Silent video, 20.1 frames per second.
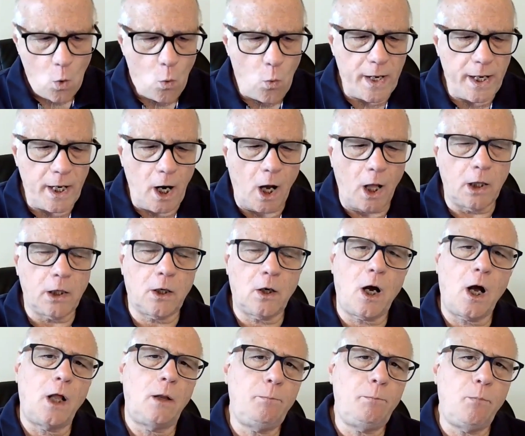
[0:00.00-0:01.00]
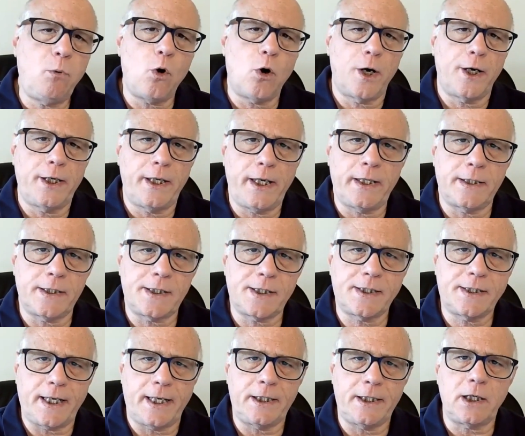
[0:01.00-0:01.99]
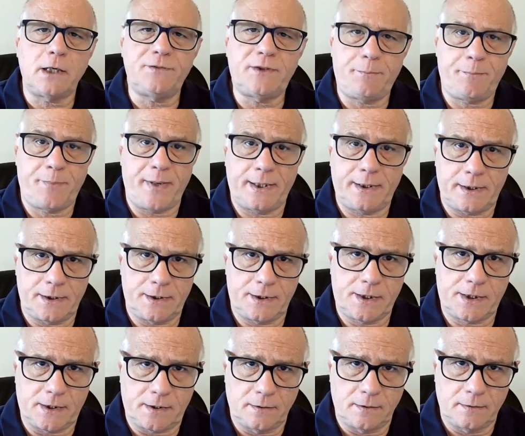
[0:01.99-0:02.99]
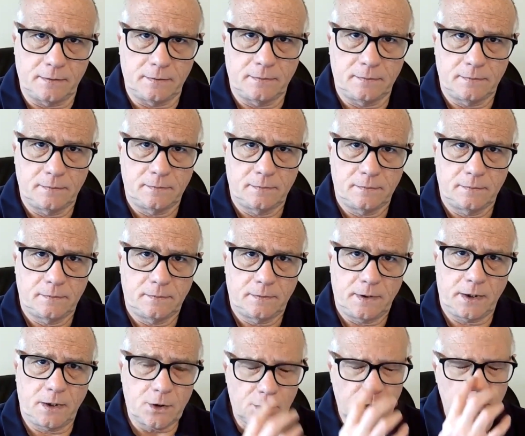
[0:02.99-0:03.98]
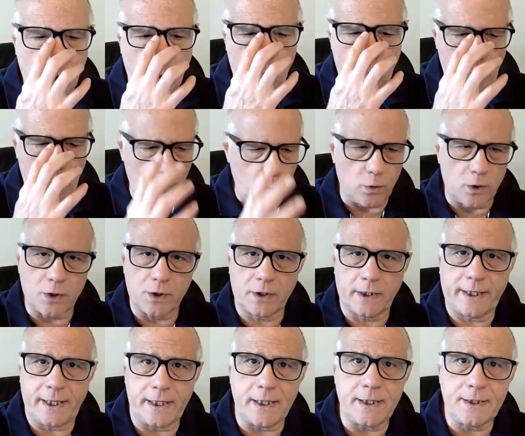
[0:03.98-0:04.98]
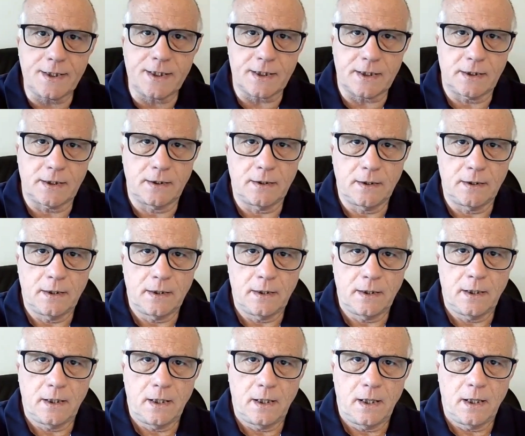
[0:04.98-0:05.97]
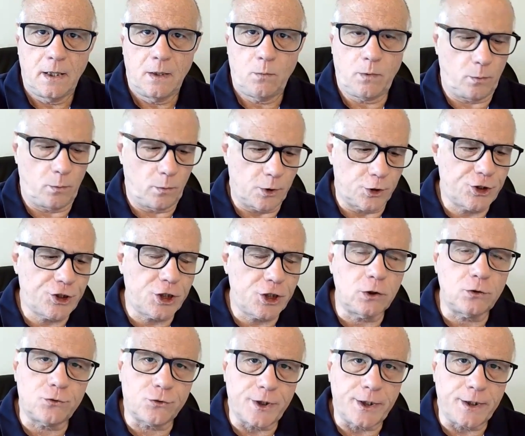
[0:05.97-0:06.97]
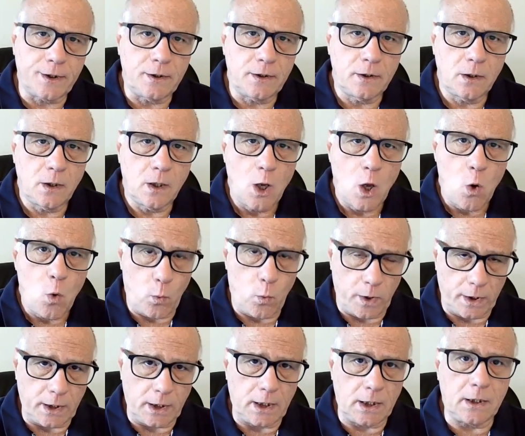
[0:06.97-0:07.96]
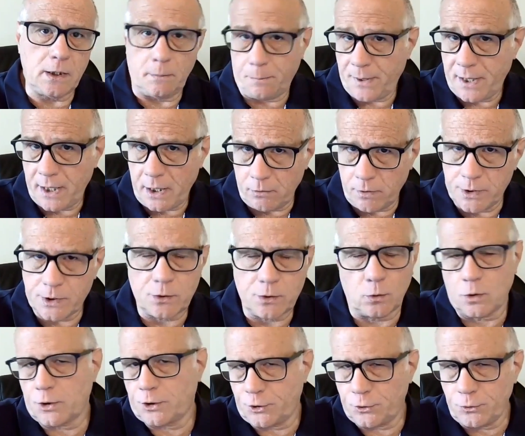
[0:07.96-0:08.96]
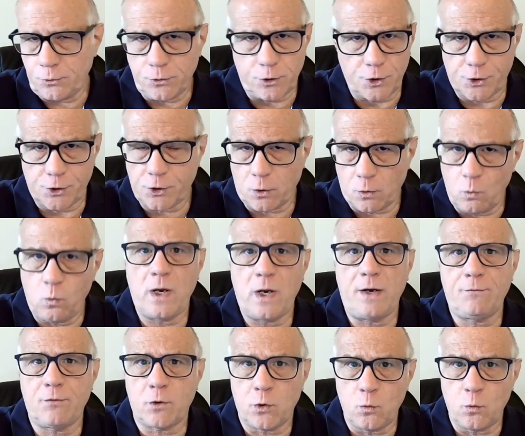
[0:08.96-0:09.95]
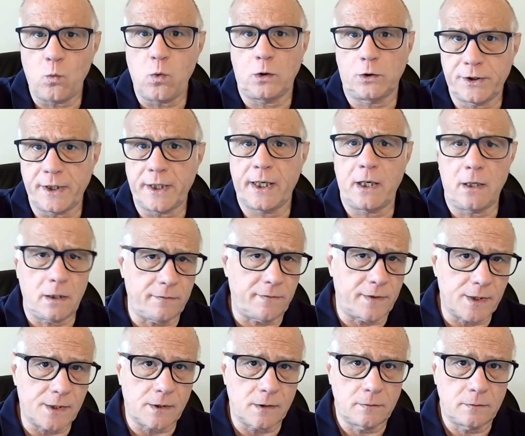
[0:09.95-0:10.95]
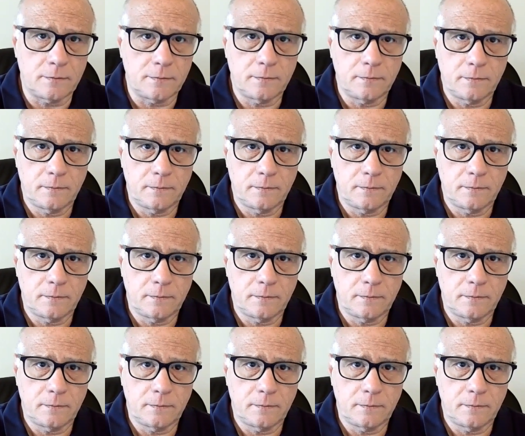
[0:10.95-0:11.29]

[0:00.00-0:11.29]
We are all born in a state of dependence. So when we're kids, when we're children, we need parents or tutors or whoever who will take care of us.